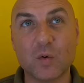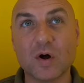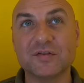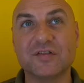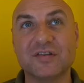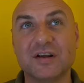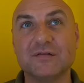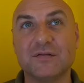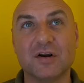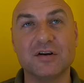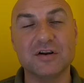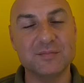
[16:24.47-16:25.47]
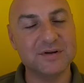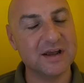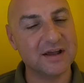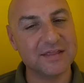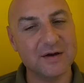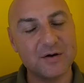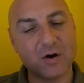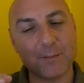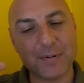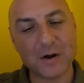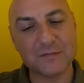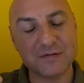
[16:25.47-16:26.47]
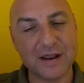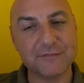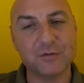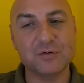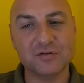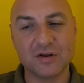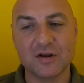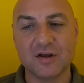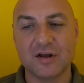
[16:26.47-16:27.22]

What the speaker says: quantity and volume. Yeah, they're on both levels.